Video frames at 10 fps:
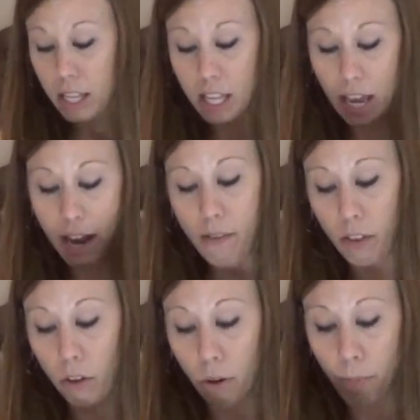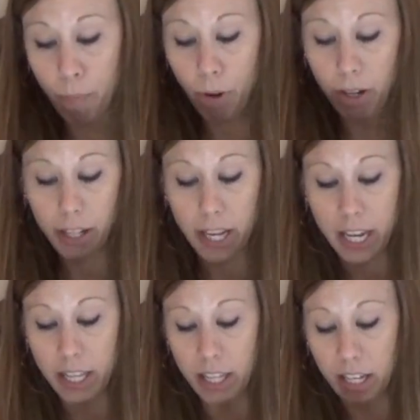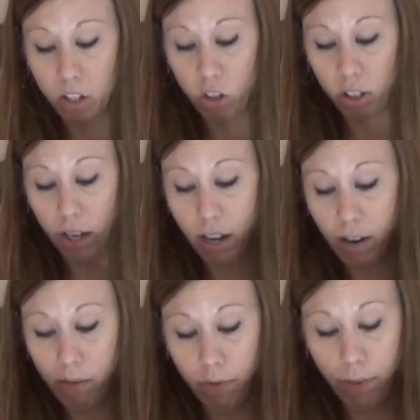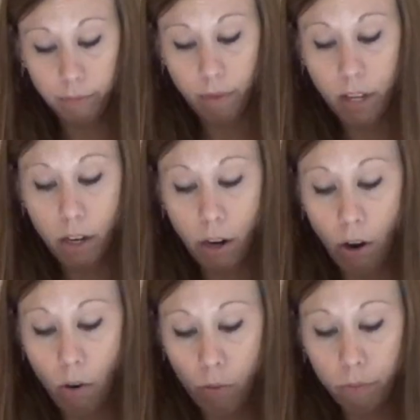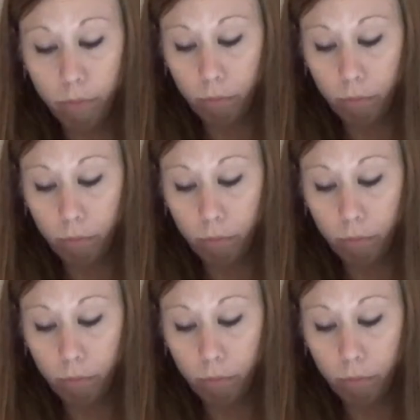Then they have a little booklet that just kind of, you know,